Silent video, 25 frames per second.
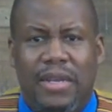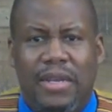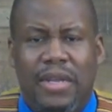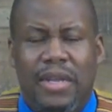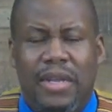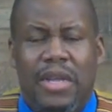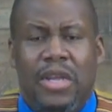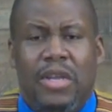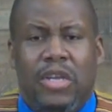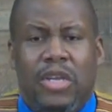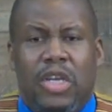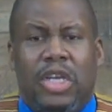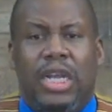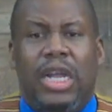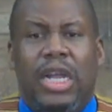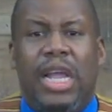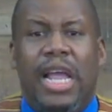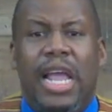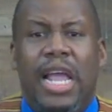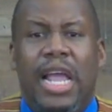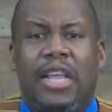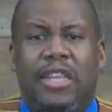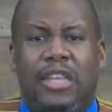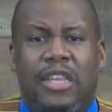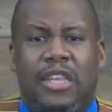She
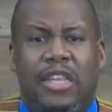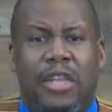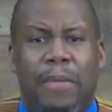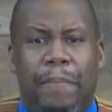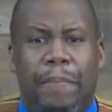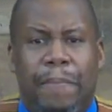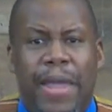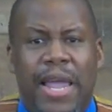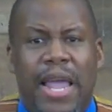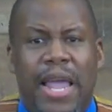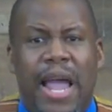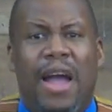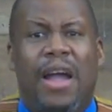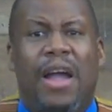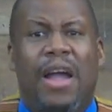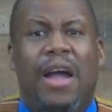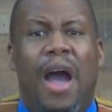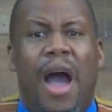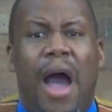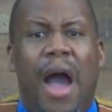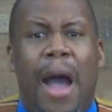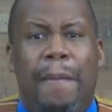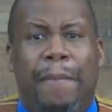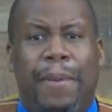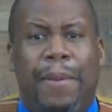is to be a
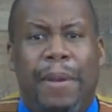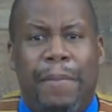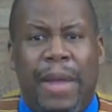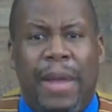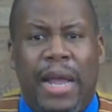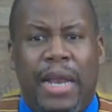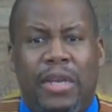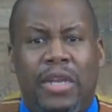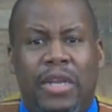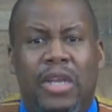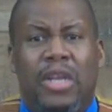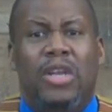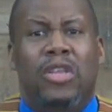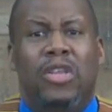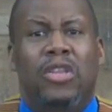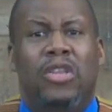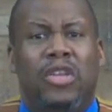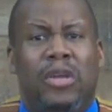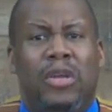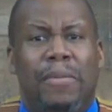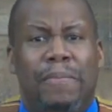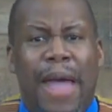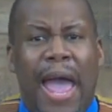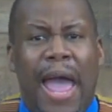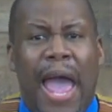complement to
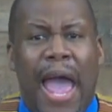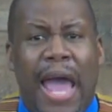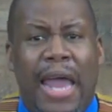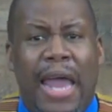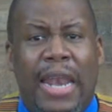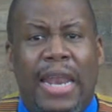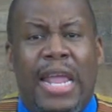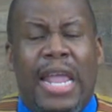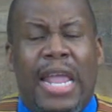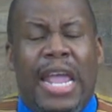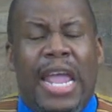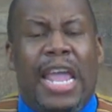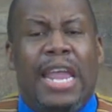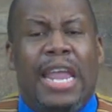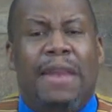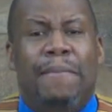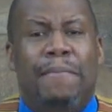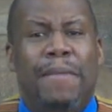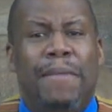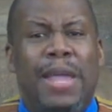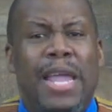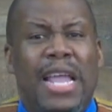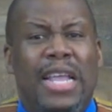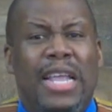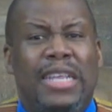man. It
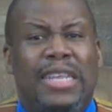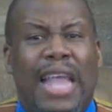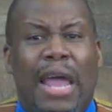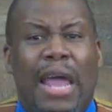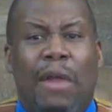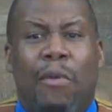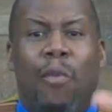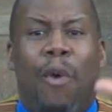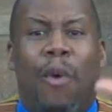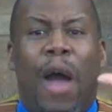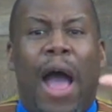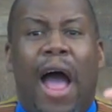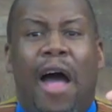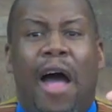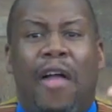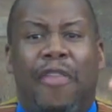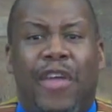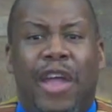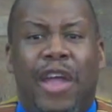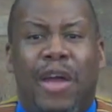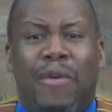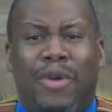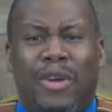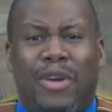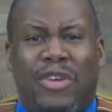means that while
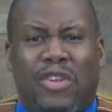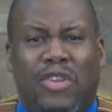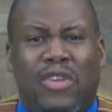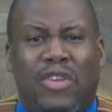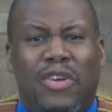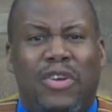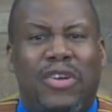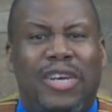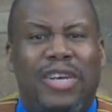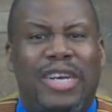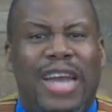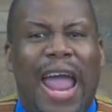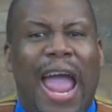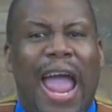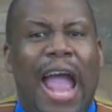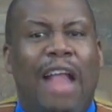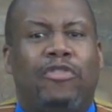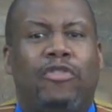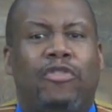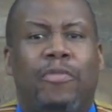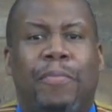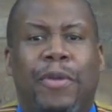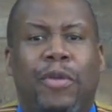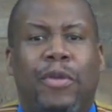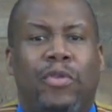there were certain
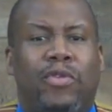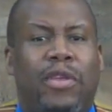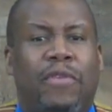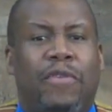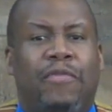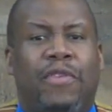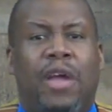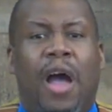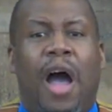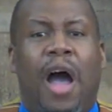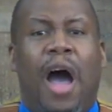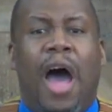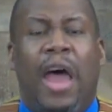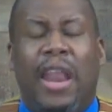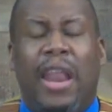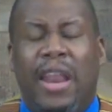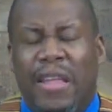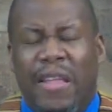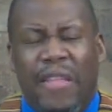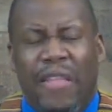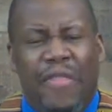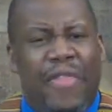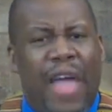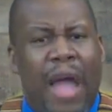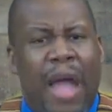attributes of God
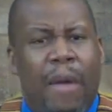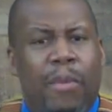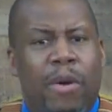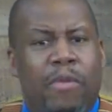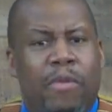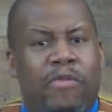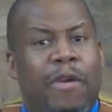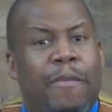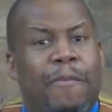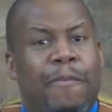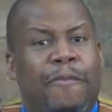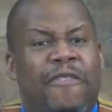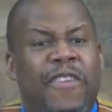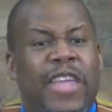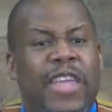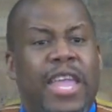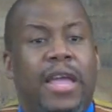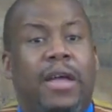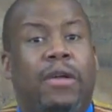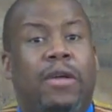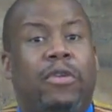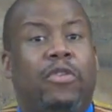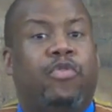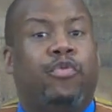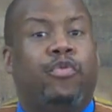that were
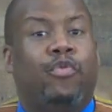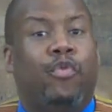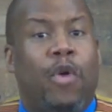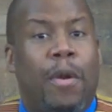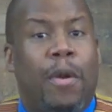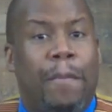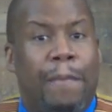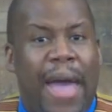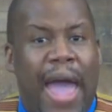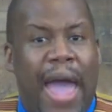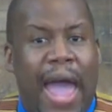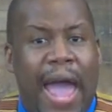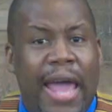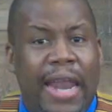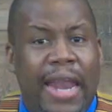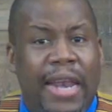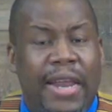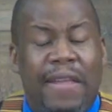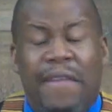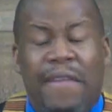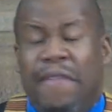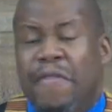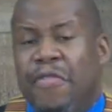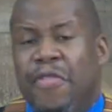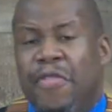revealed through a man,
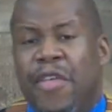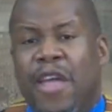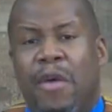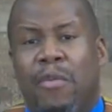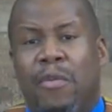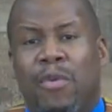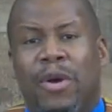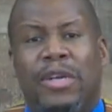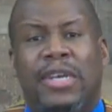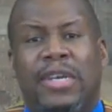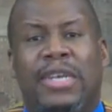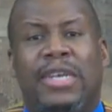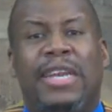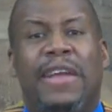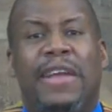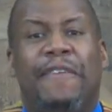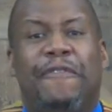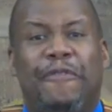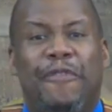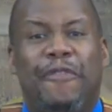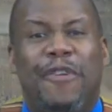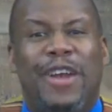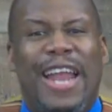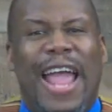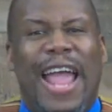there were
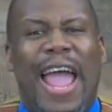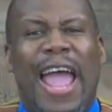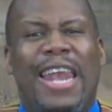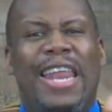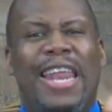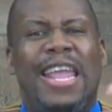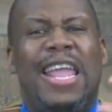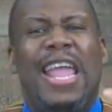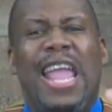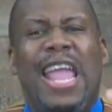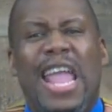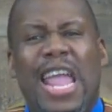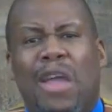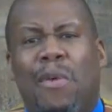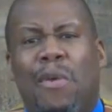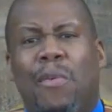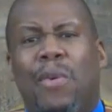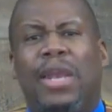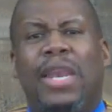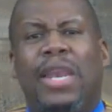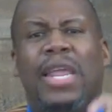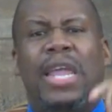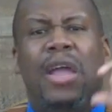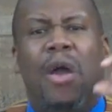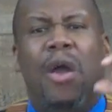different and
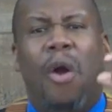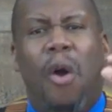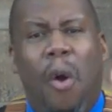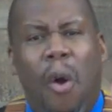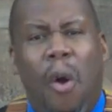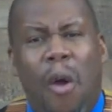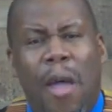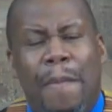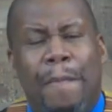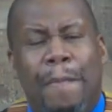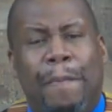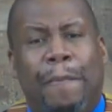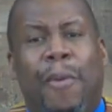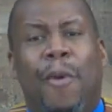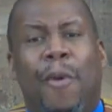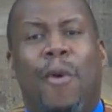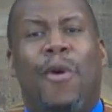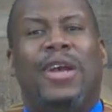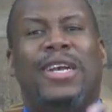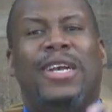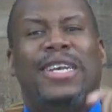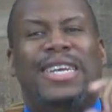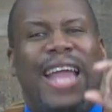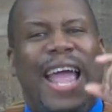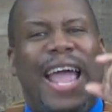equally
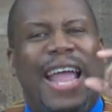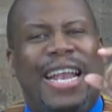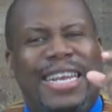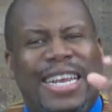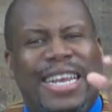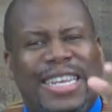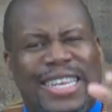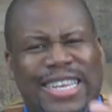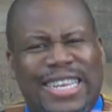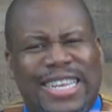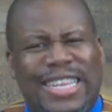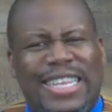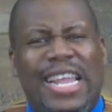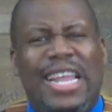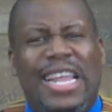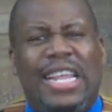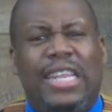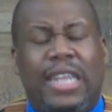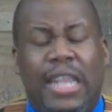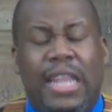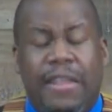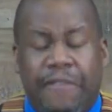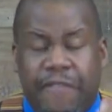important and distinctive